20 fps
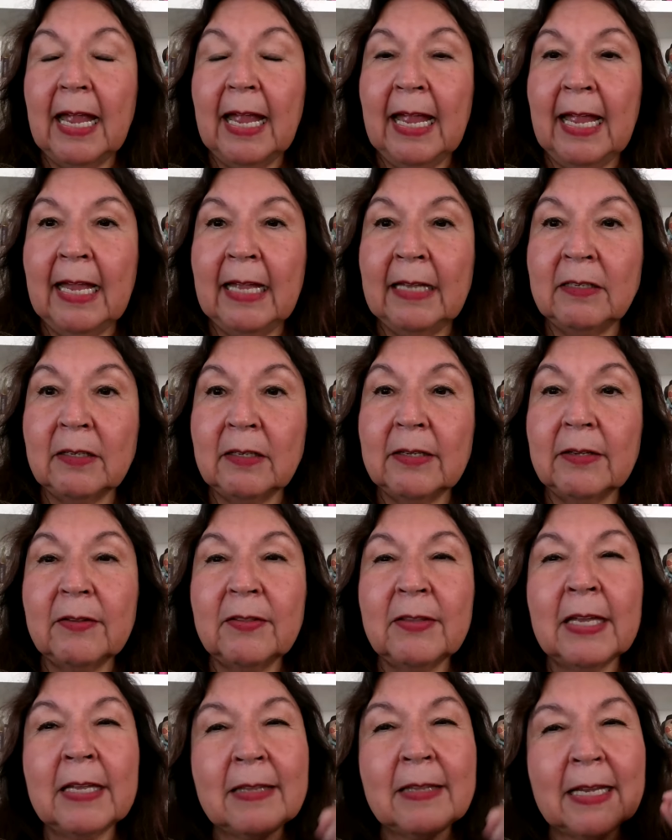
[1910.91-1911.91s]
And
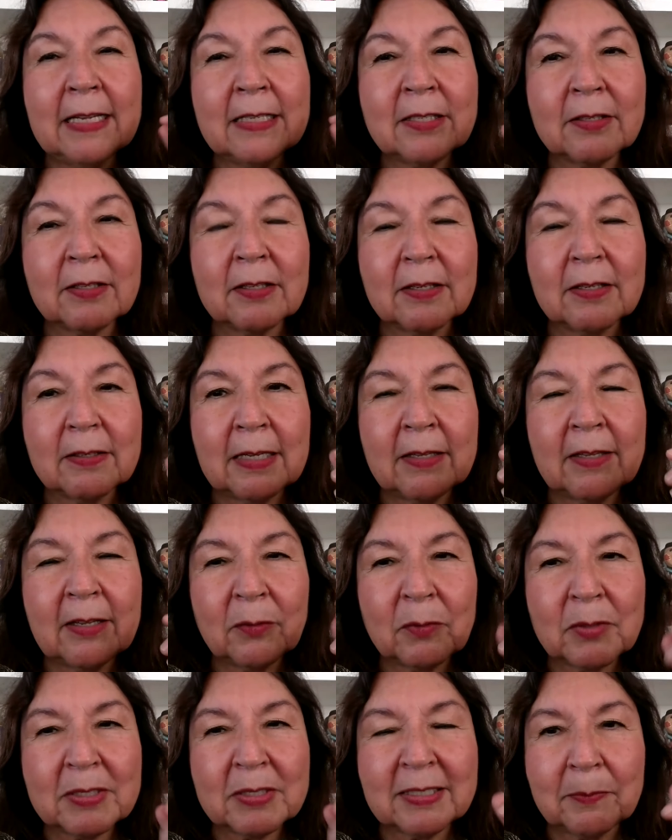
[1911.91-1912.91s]
then they then
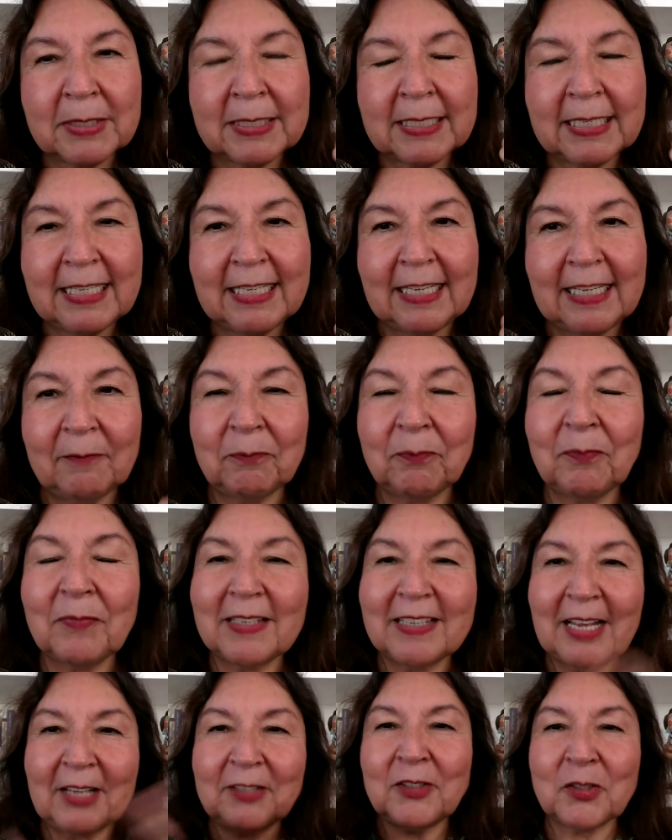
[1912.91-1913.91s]
there was some singing.
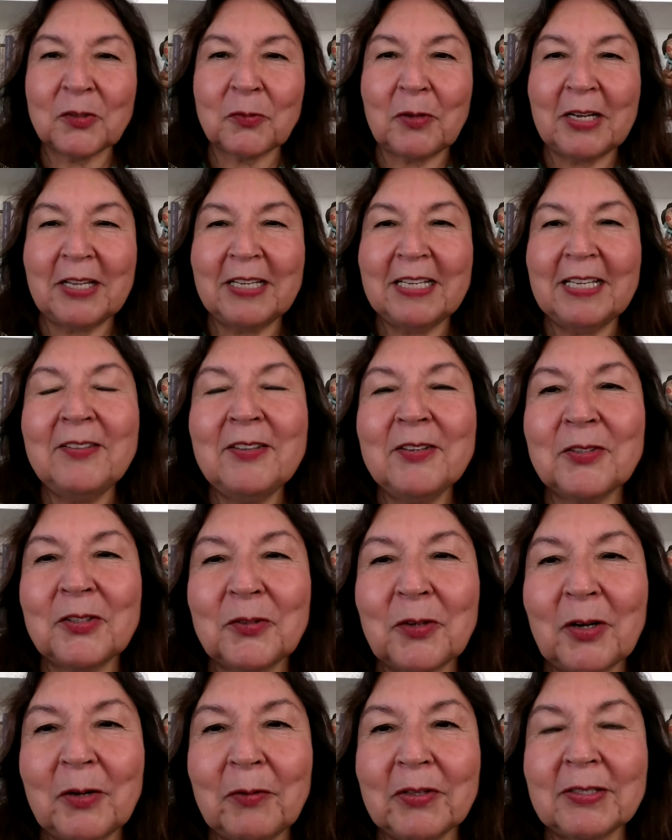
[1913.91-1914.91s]
Now I just want to end this
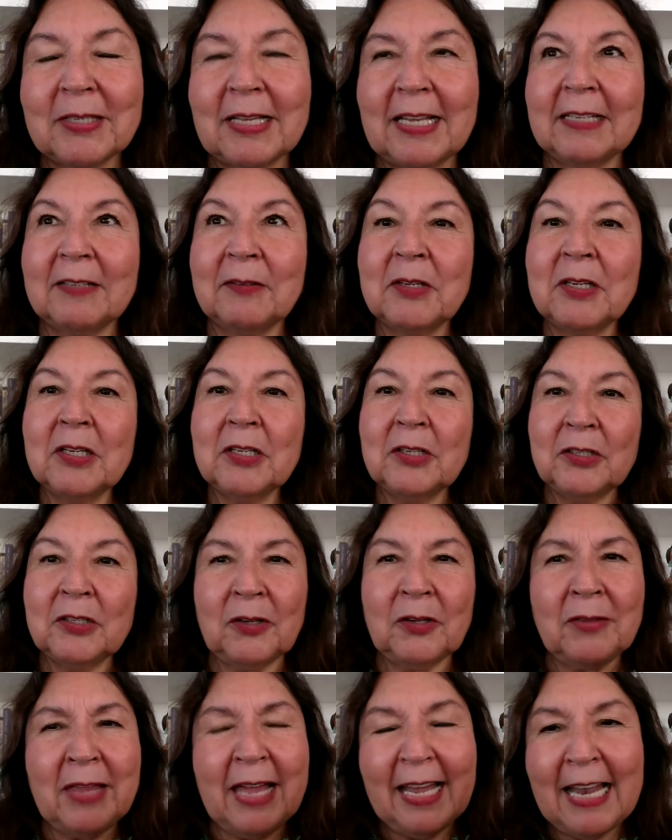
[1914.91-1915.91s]
story with, like,
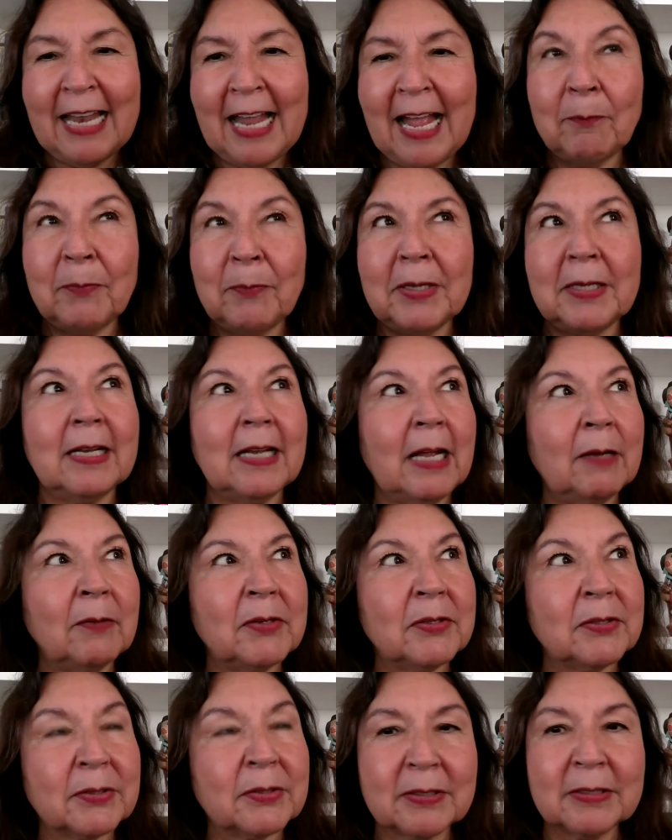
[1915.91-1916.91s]
so that happened, and I
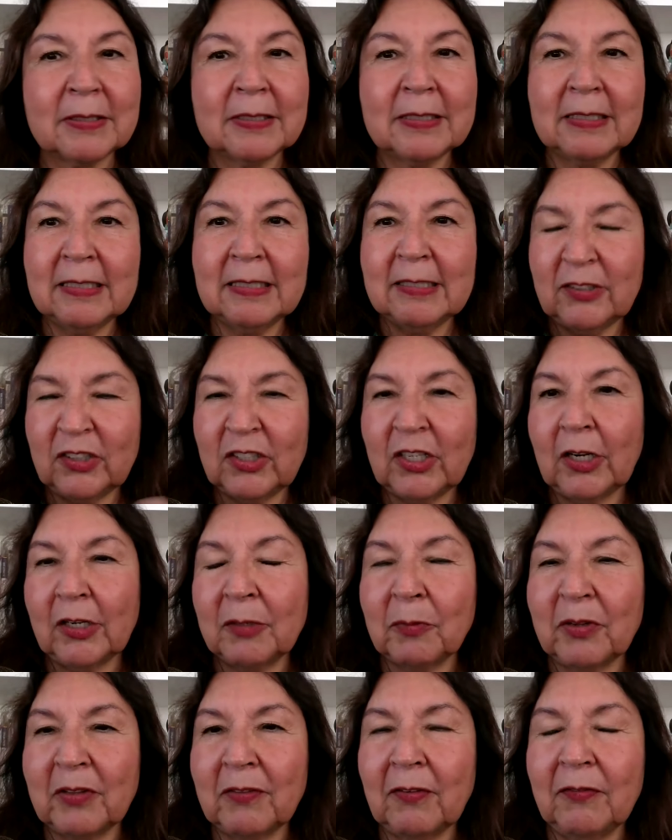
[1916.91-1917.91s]
was
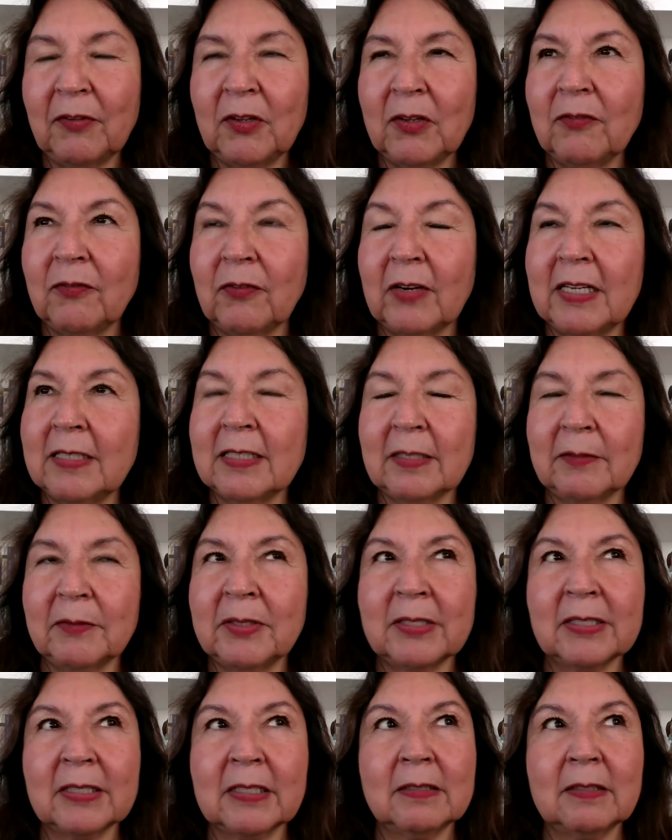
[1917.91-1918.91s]
shared with a few friends. That
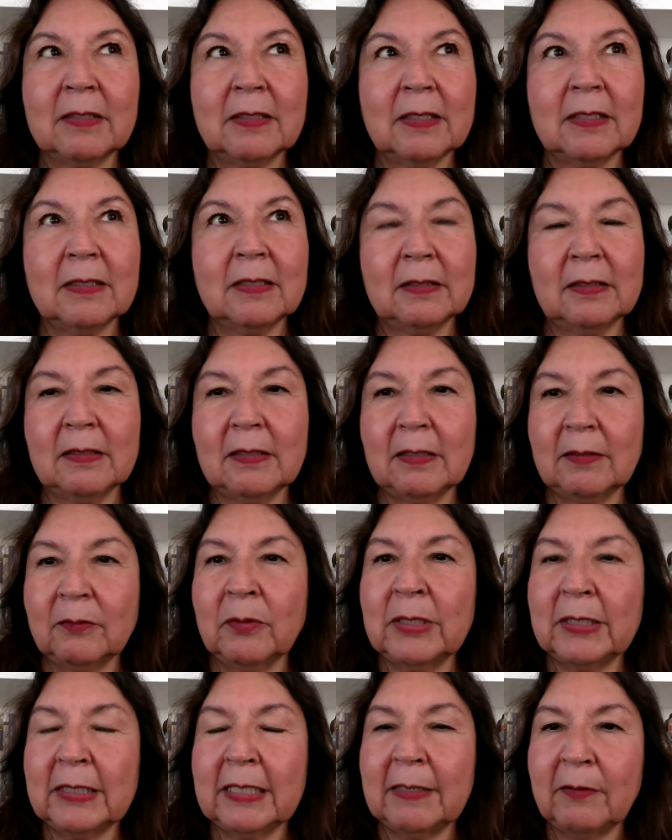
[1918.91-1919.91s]
was
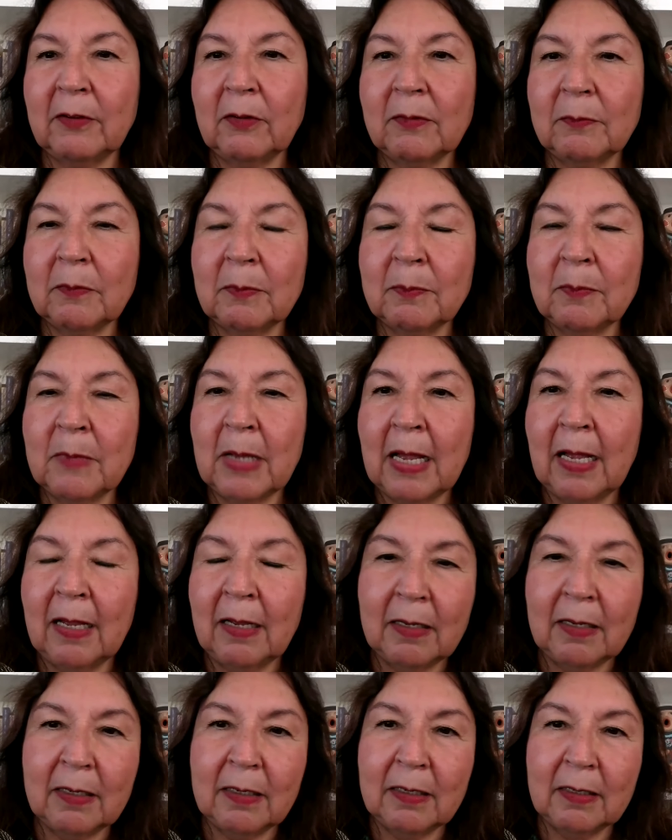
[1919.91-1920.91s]
really
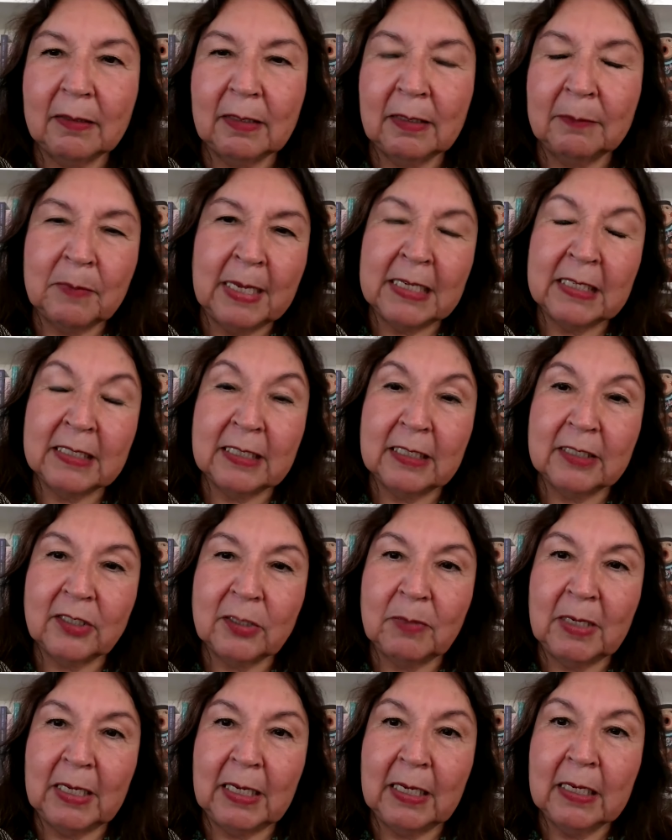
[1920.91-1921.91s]
uh, amazing
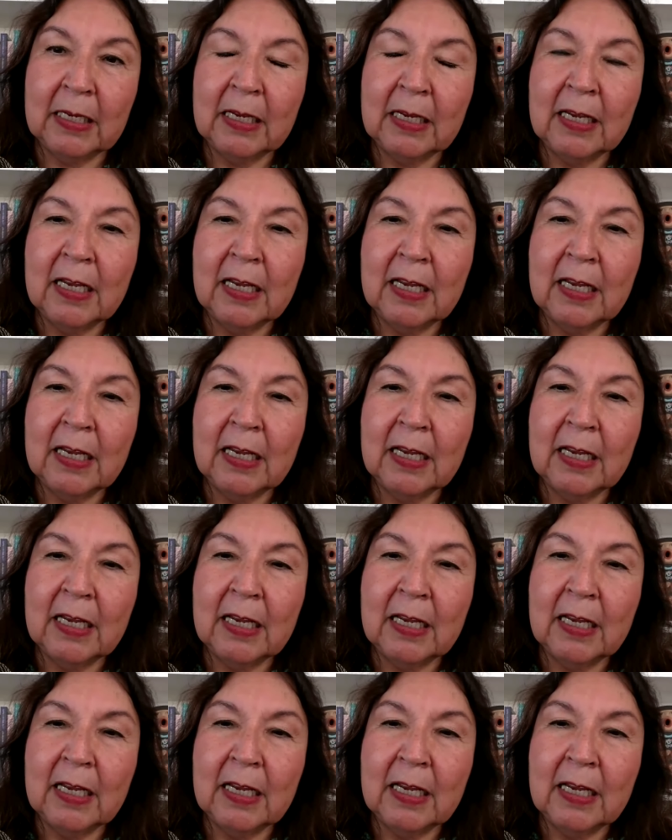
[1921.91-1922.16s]
to me.